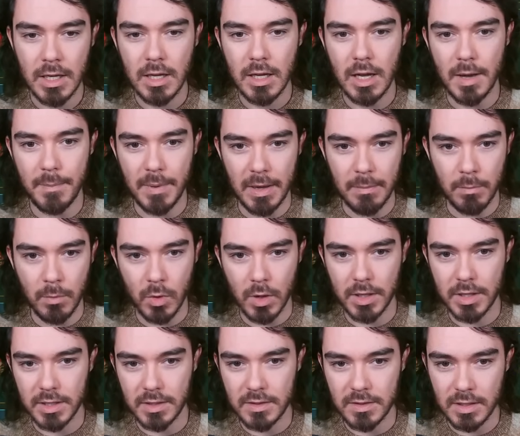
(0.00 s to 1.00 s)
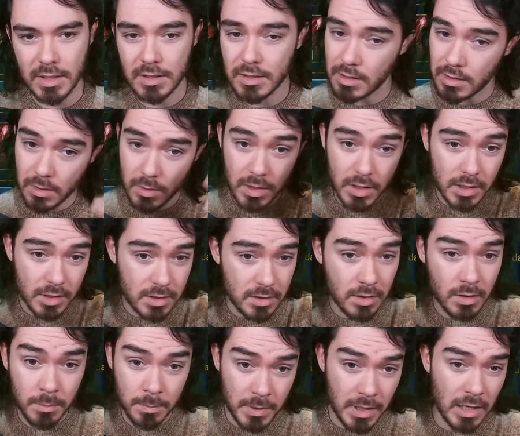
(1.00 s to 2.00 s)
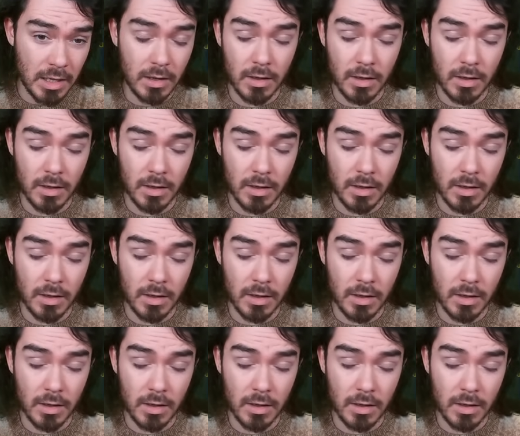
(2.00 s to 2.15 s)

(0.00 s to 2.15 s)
a bit more consistent, though you could still be